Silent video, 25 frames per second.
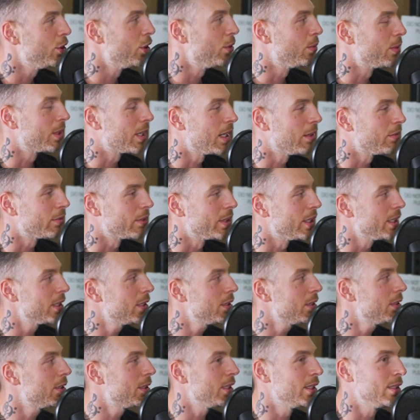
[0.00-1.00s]
If you're not
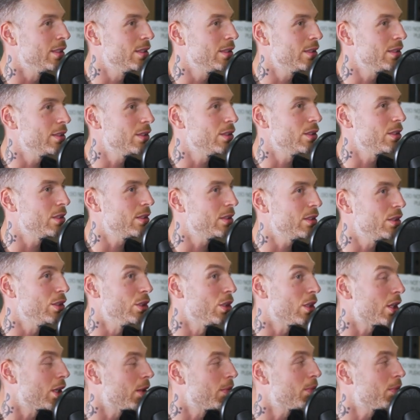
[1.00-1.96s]
recovering, then you're not